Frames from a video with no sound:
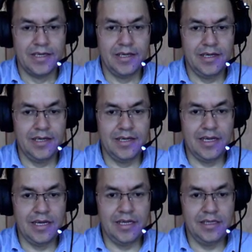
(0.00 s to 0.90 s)

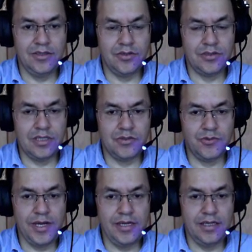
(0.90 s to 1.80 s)
and then just start
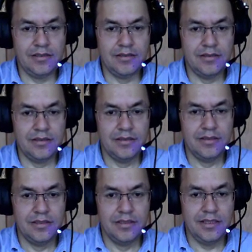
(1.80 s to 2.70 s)
writing.
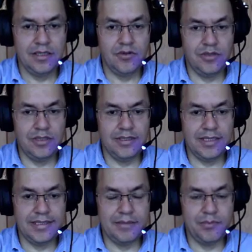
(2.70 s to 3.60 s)
Thank goodness
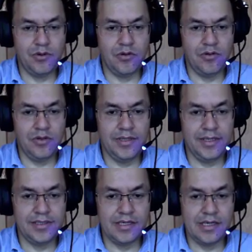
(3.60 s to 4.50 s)
I kept all
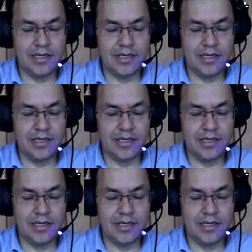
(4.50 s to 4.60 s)
this